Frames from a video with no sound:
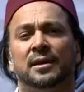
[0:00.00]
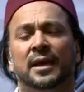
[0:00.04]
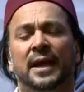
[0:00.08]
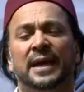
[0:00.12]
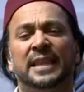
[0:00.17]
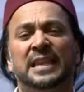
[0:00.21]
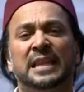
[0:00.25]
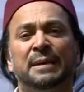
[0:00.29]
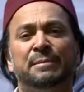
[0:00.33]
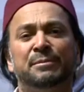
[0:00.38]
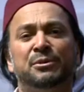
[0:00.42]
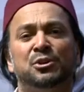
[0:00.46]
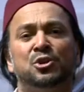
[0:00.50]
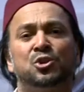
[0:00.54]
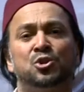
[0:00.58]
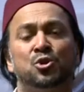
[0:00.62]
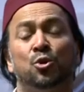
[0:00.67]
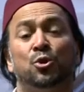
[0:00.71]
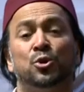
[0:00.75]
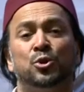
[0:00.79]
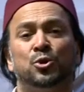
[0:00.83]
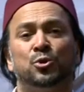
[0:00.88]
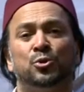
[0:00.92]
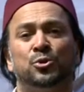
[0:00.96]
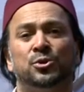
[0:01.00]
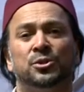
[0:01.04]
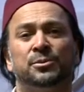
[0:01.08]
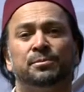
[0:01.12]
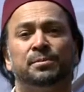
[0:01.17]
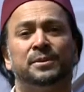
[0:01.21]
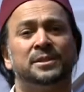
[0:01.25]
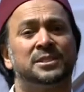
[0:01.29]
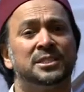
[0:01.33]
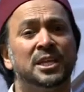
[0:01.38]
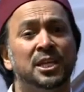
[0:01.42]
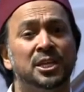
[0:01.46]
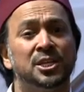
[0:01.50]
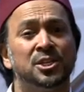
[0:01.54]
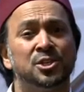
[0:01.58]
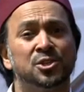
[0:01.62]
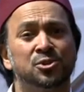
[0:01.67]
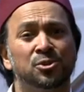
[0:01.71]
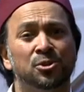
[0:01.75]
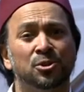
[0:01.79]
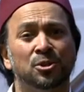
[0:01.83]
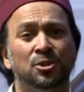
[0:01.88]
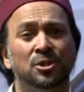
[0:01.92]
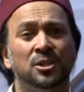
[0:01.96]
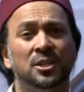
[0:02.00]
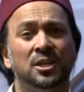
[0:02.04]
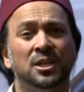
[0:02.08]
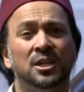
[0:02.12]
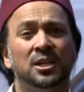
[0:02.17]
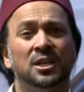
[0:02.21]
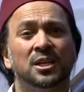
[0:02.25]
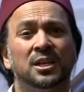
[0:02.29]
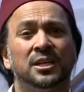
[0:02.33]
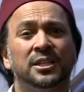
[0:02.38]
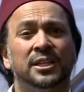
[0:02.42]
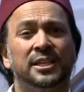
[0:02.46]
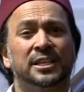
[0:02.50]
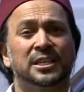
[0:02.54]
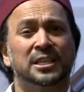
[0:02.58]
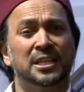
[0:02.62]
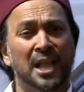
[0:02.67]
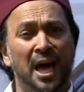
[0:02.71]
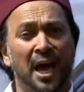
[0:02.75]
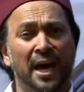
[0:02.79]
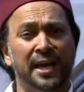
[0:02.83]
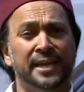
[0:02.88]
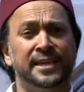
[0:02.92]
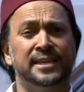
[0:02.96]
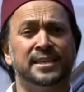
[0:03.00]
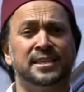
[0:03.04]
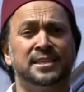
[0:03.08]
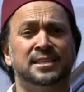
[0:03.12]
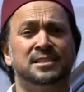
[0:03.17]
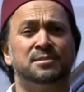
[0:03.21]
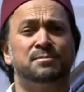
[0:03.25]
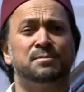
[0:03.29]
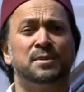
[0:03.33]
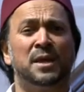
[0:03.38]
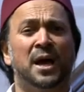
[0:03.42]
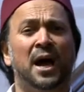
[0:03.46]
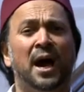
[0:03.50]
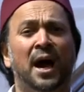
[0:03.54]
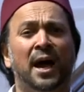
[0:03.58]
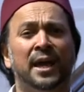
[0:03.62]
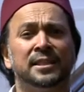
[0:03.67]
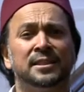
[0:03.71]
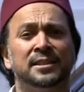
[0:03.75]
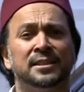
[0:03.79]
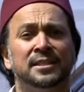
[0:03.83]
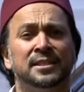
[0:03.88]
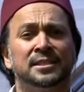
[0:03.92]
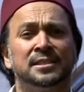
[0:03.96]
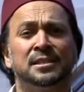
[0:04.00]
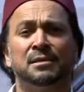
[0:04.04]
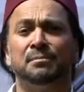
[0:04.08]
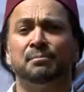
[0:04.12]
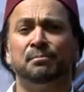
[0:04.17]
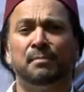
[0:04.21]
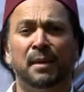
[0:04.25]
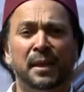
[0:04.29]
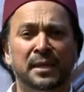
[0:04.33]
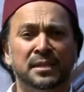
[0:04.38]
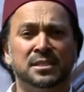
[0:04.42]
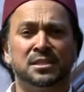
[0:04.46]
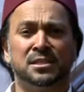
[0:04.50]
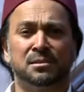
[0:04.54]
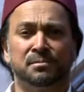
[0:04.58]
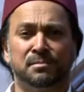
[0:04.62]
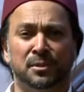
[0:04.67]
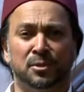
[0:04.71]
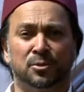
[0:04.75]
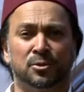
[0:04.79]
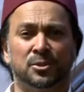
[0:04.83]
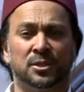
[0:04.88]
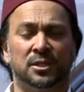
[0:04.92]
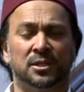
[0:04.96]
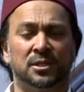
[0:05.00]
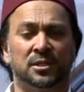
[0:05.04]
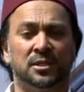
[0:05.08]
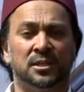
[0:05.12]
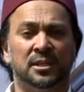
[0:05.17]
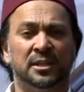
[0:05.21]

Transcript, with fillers: and let me show you the potential that lies behind this amazing building.